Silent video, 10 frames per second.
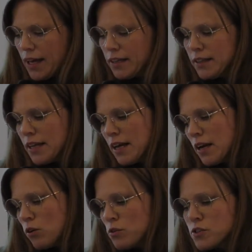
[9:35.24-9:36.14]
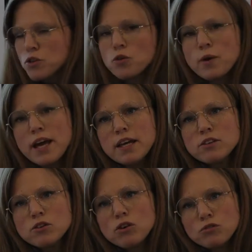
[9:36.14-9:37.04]
And also
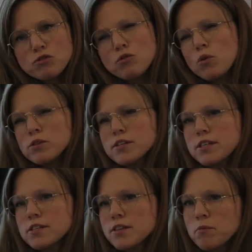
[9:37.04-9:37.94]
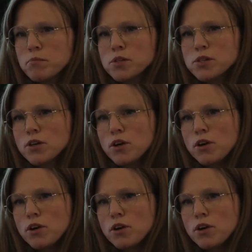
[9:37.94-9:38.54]
create control systems